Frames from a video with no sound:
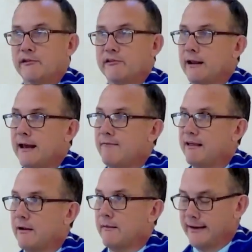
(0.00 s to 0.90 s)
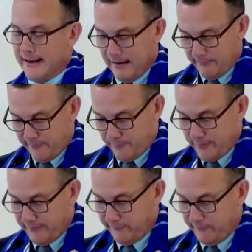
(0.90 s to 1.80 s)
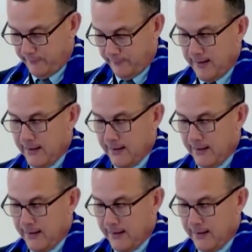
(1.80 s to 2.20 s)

We should have that on the calendar pretty soon.